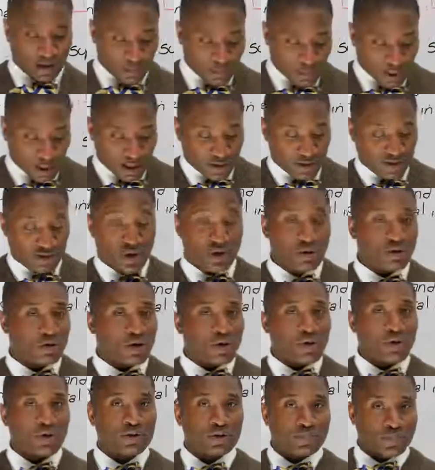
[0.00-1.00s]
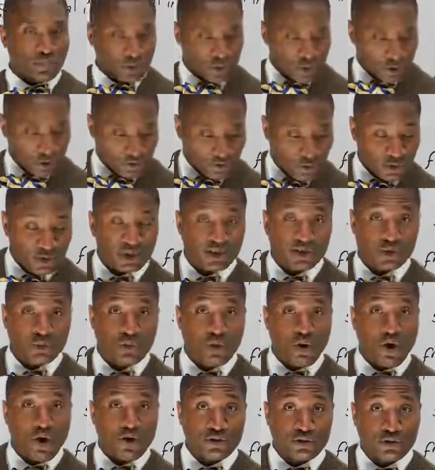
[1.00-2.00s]
But don't go and put your foot in the
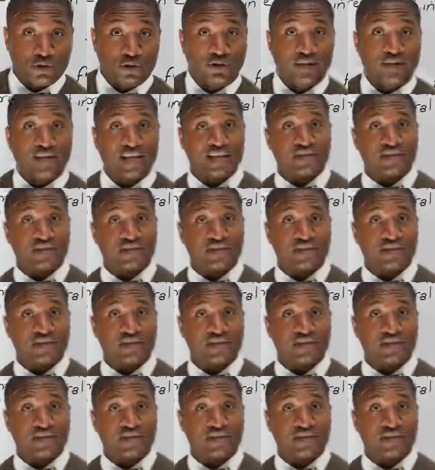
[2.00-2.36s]
water.